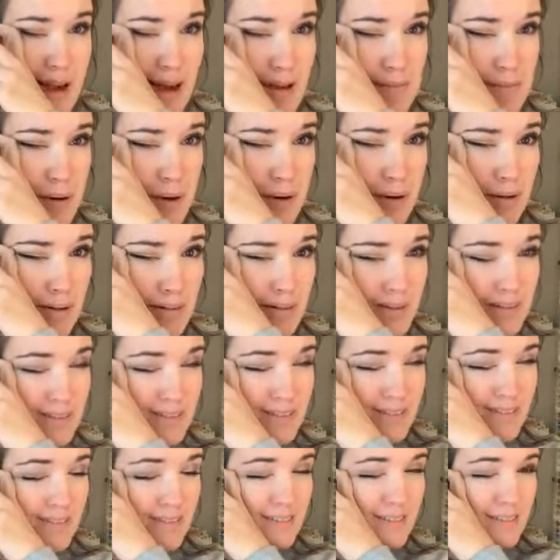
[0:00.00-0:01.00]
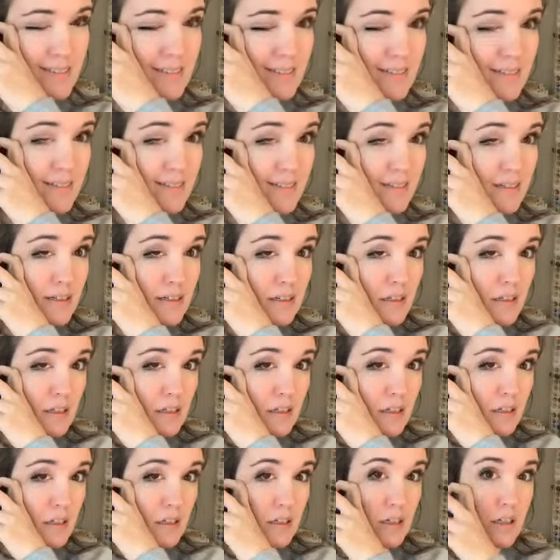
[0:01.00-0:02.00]
eyeball.
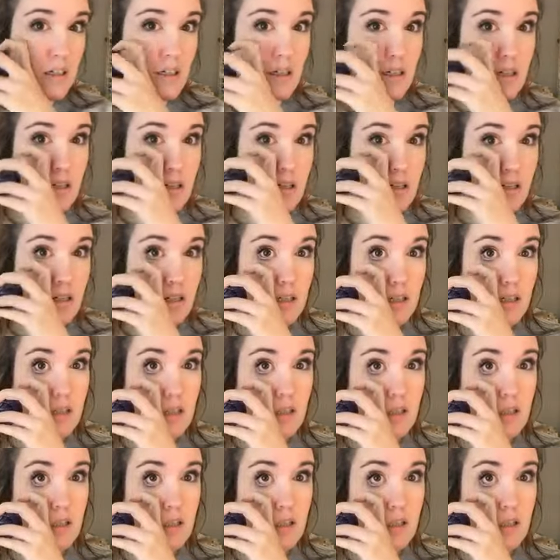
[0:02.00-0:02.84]
So